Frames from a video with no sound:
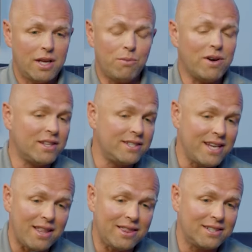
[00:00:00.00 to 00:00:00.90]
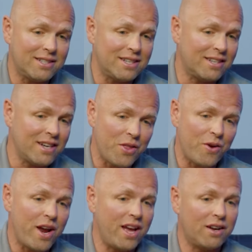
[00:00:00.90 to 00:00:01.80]
And one of the sad things is
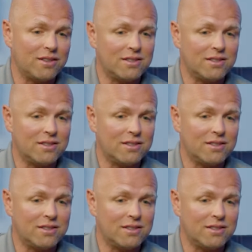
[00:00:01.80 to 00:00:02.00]
another angle.